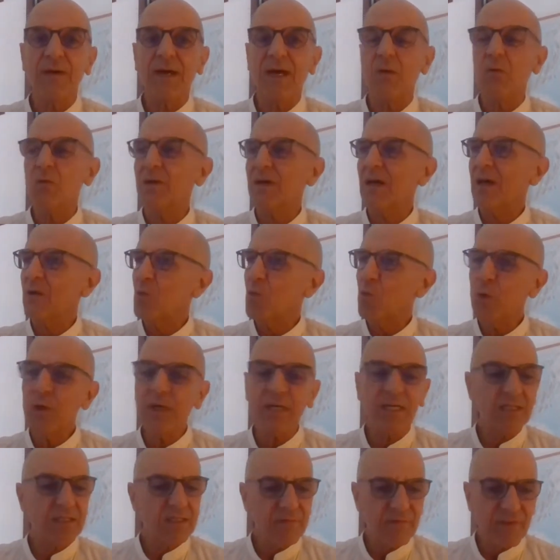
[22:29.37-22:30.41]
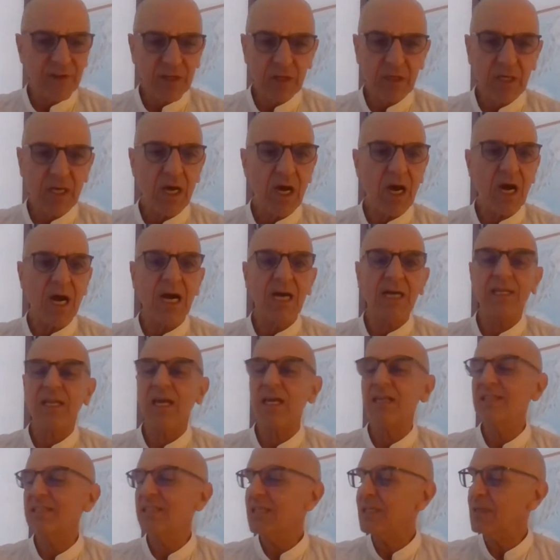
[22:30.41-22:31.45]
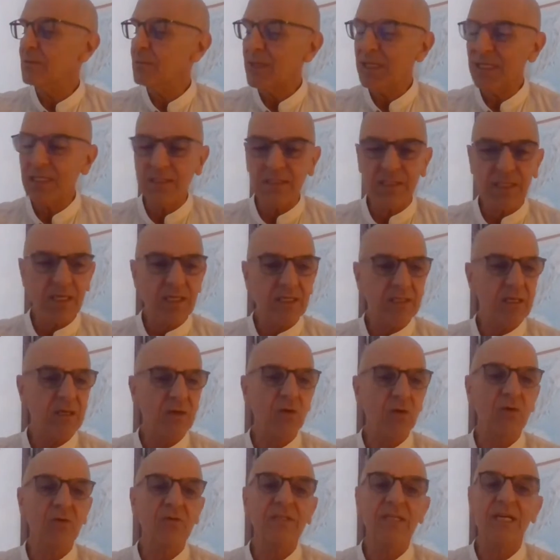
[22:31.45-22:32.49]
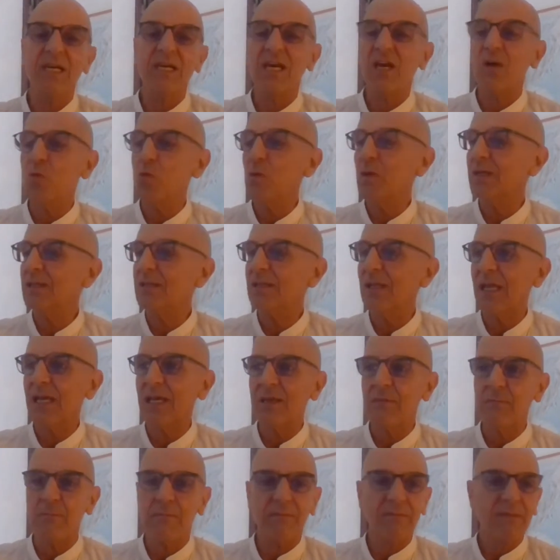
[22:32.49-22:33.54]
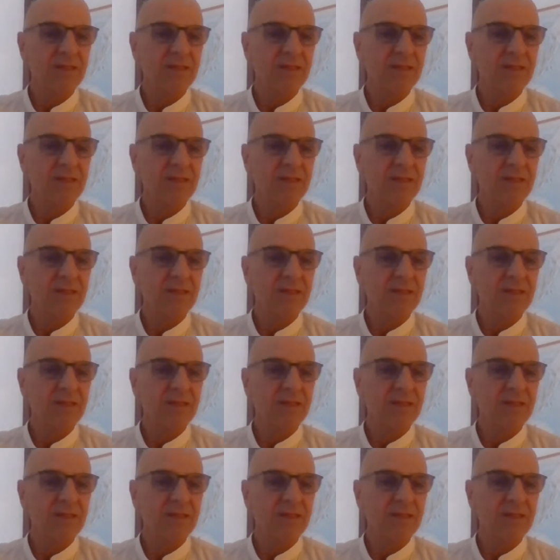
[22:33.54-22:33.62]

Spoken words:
I worked very hard. I didn't meditate the whole day. I worked like a